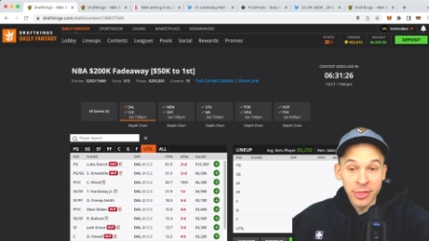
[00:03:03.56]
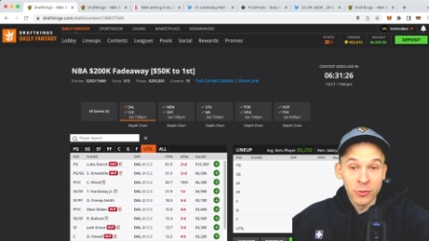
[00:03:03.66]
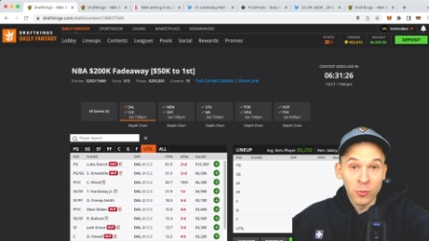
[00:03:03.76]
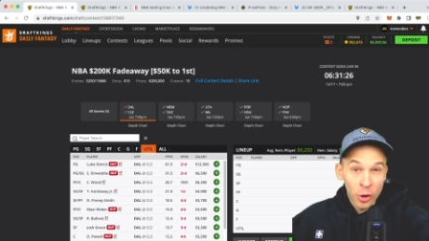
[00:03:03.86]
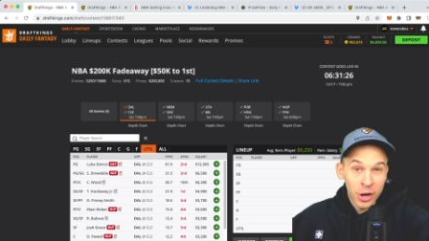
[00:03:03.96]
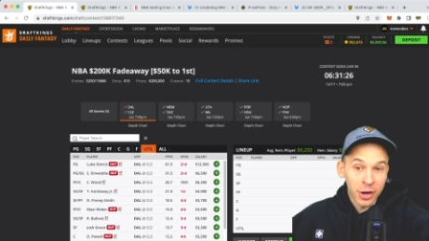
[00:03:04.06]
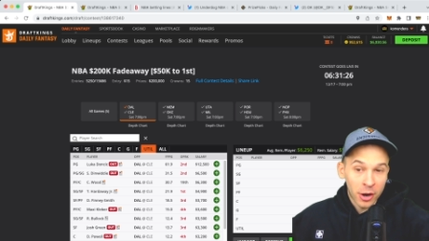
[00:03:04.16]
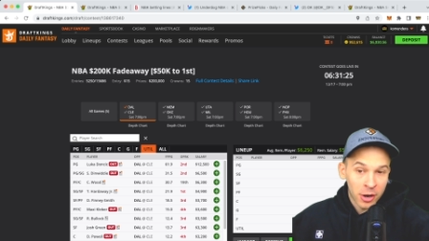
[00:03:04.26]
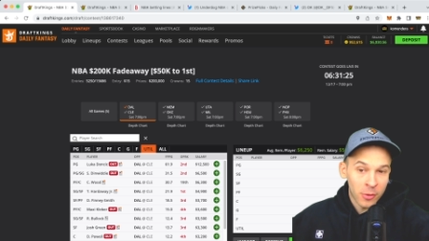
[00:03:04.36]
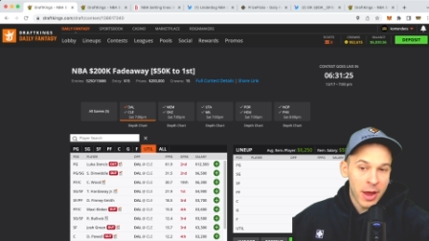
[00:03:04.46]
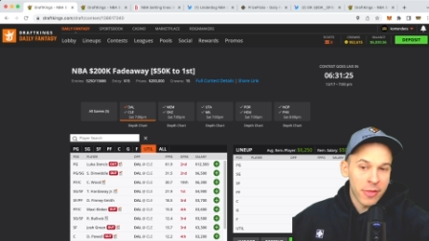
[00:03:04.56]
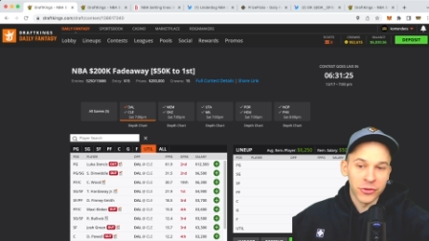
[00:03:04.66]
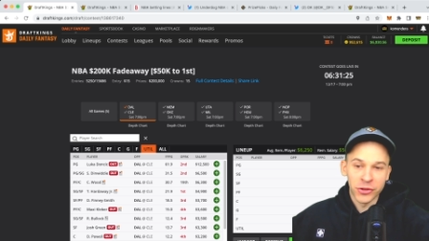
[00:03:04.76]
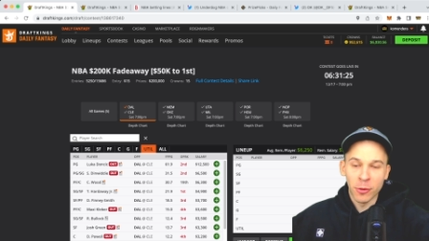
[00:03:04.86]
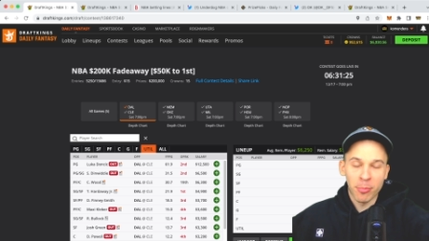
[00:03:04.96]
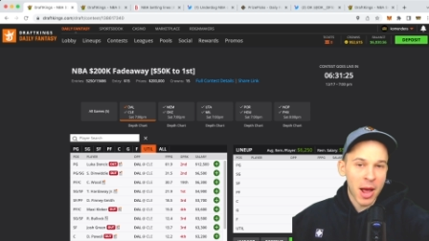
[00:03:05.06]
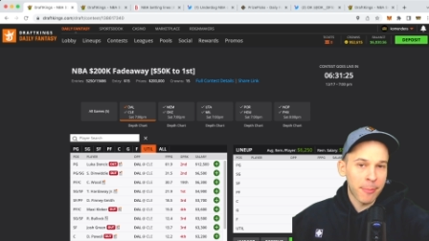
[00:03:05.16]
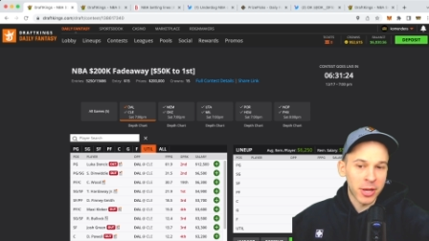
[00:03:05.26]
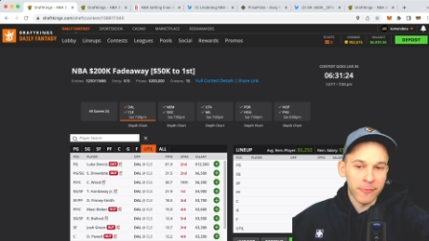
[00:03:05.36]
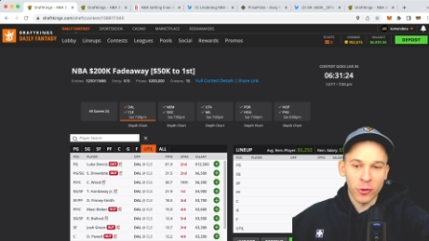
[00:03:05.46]
through Wood and Hardaway. There's no
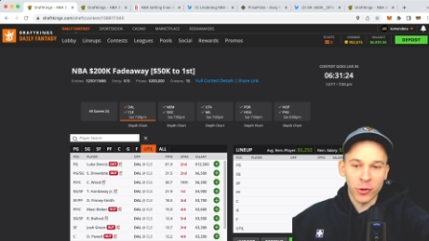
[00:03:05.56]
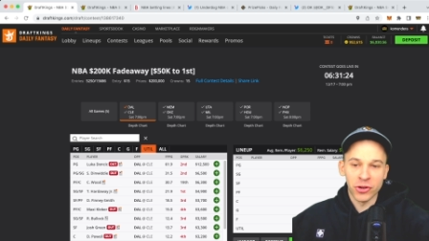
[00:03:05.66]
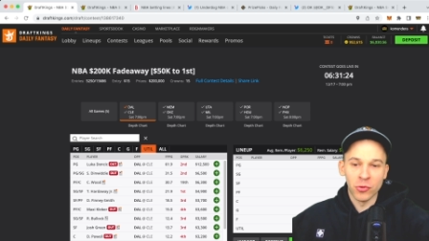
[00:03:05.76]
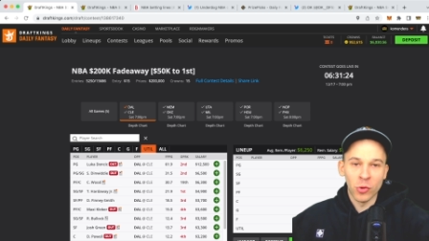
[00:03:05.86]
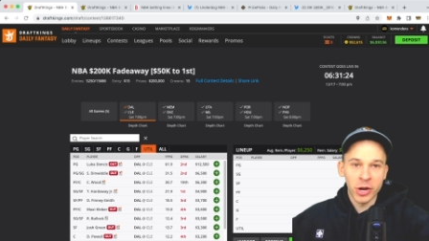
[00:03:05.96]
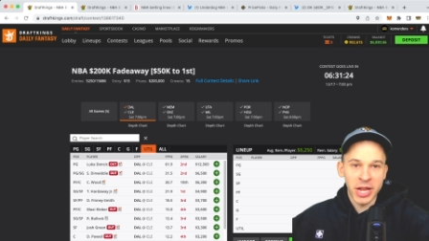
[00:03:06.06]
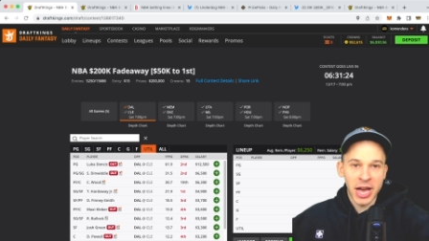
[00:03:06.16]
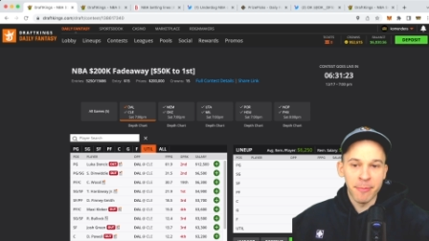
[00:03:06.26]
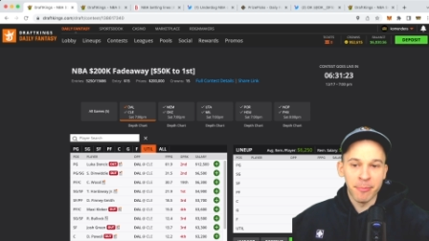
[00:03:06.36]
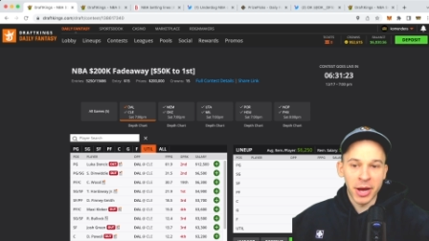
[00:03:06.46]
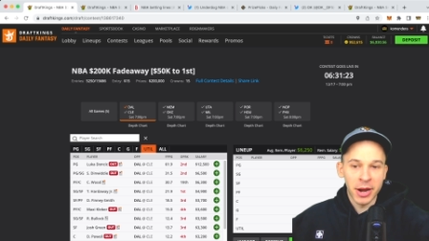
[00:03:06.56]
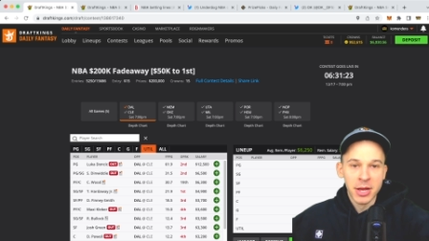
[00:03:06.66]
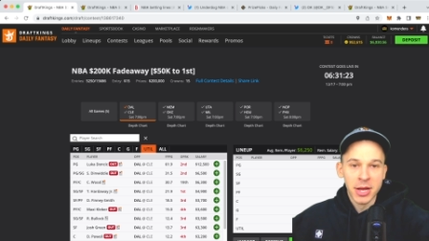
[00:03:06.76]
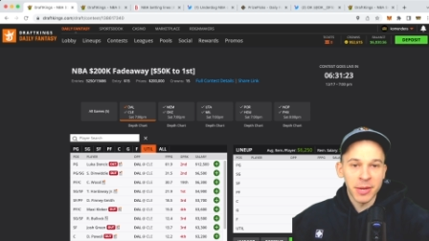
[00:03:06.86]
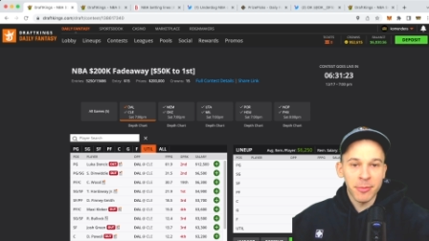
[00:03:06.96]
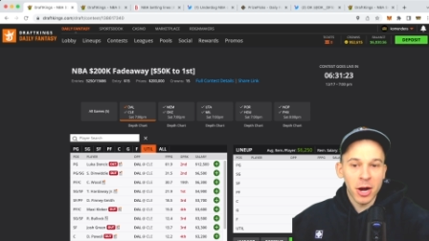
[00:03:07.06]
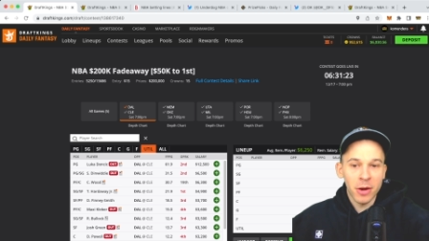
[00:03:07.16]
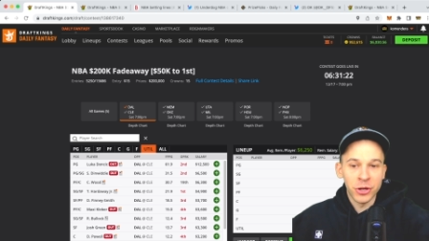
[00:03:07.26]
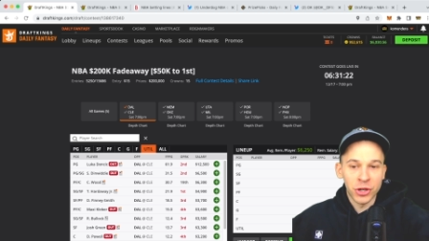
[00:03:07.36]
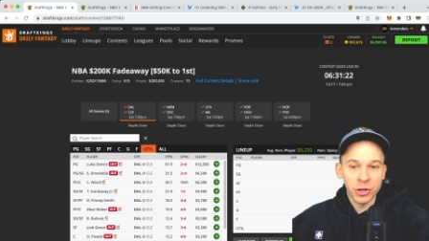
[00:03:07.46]
props up for Christian Wood yet, but Tim
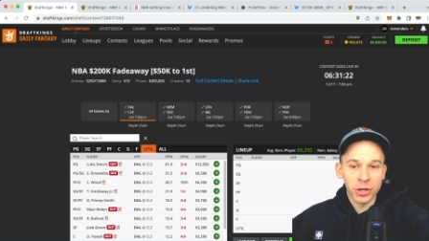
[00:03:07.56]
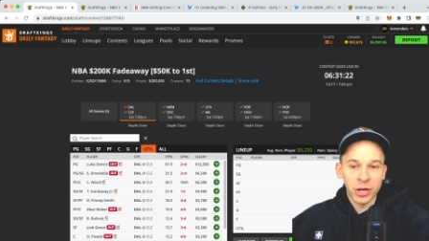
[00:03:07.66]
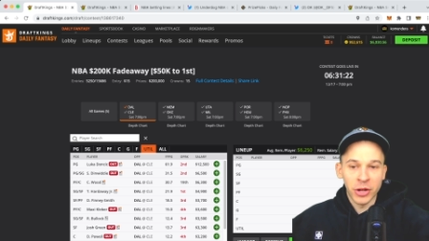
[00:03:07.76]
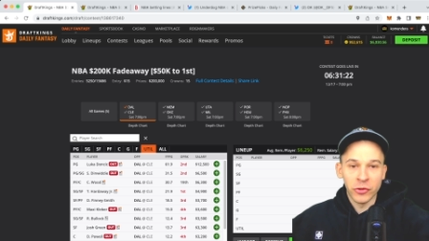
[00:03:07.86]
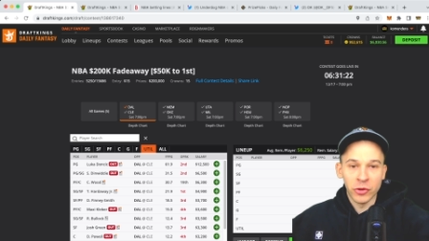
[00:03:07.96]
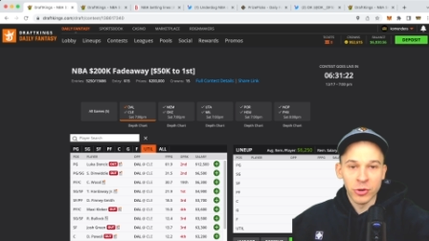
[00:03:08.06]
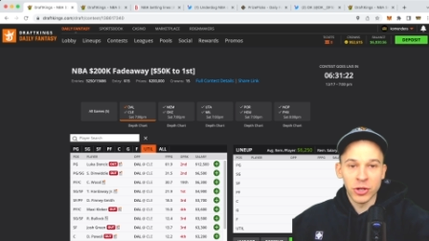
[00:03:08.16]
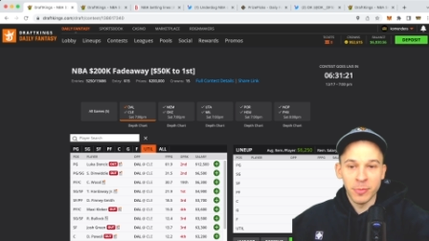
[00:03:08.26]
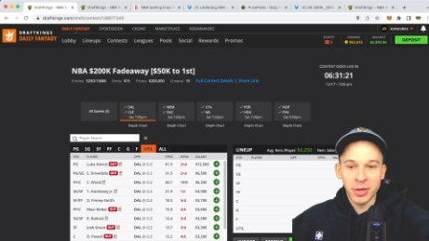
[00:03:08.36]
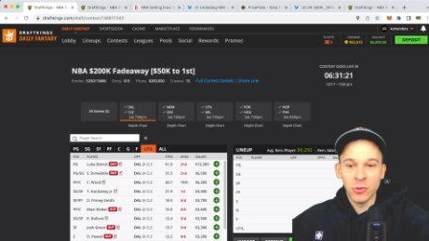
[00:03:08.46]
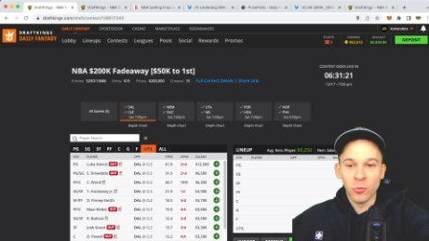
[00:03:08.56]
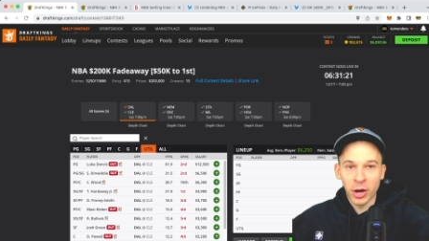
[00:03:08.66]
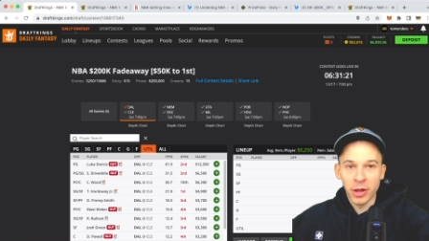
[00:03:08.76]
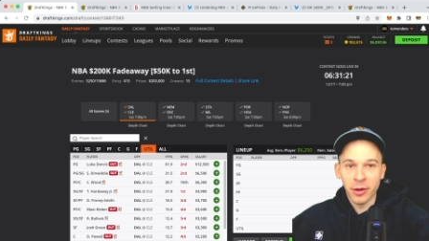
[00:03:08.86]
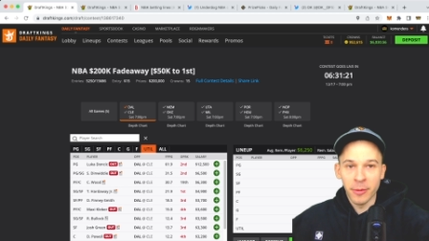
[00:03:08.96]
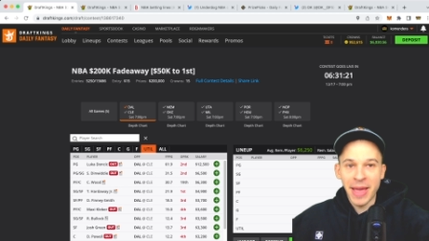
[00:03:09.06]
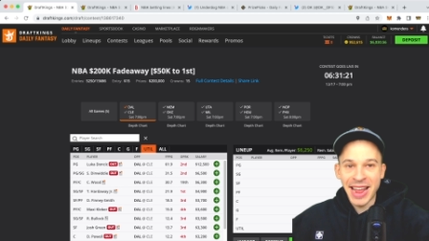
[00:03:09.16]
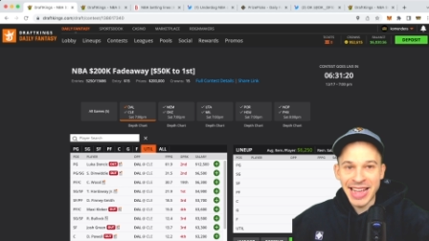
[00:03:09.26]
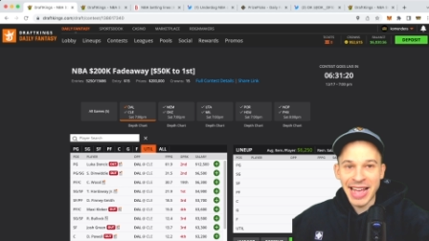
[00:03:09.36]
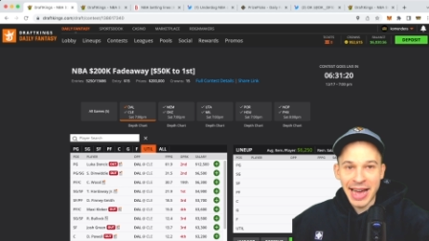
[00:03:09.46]
Hardaway Jr. is going to be one of their
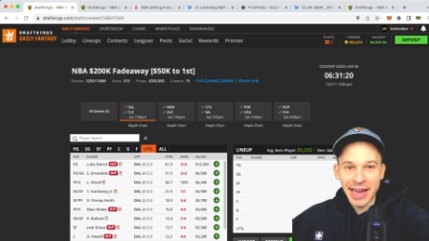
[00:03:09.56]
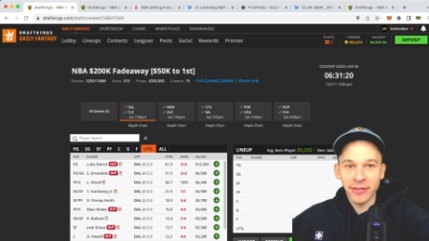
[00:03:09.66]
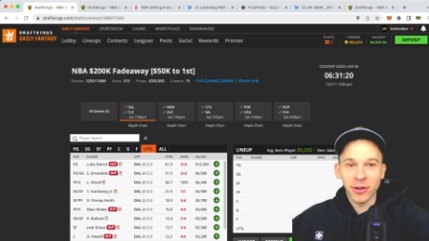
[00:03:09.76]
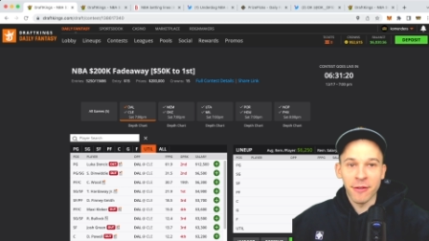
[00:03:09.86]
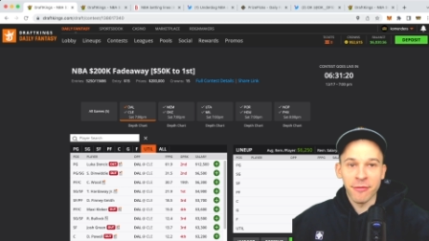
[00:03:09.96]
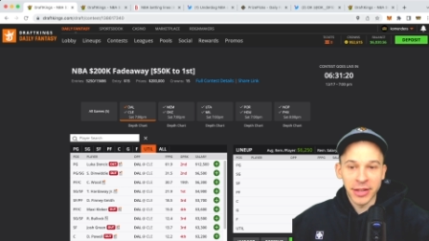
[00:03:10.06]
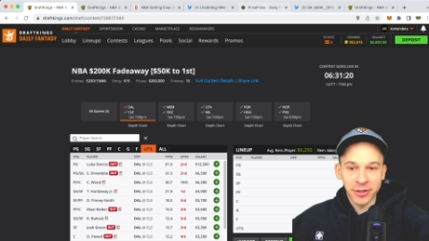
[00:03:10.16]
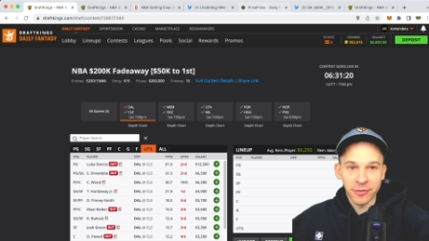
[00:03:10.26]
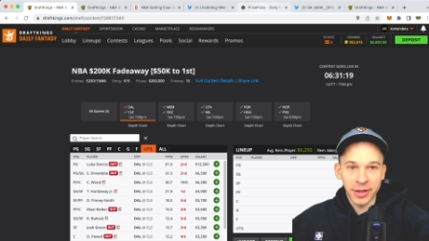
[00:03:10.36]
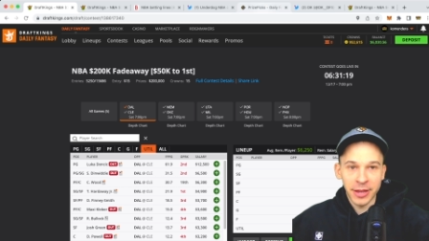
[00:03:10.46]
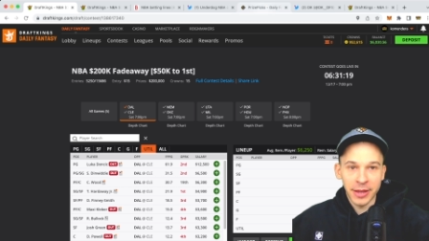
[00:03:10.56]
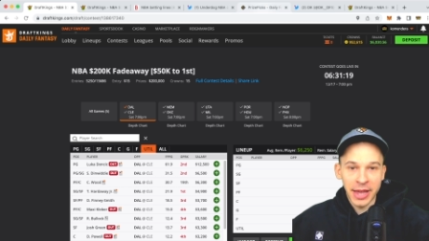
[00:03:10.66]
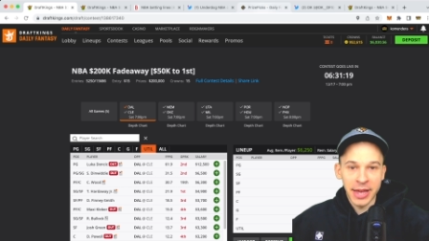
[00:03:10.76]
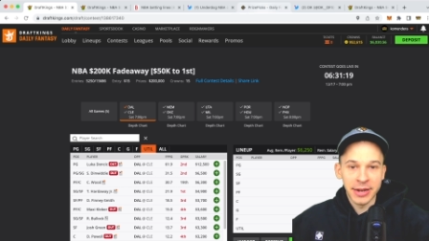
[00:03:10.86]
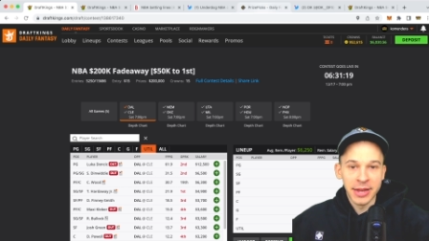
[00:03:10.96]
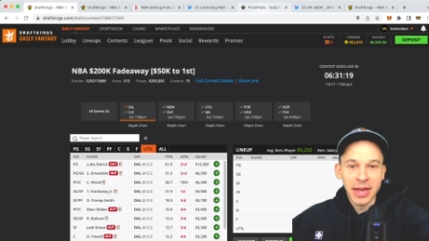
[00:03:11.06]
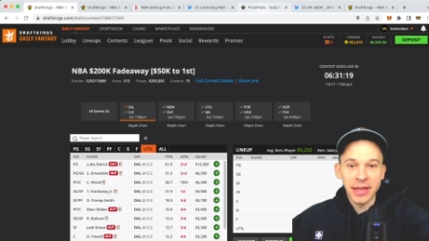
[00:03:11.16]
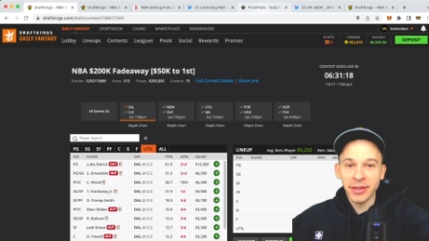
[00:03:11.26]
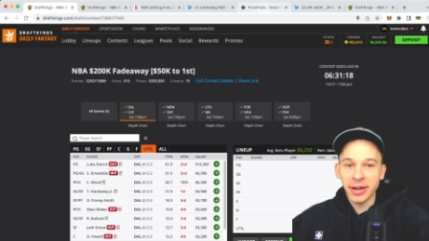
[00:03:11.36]
main guys offensively, and he's going to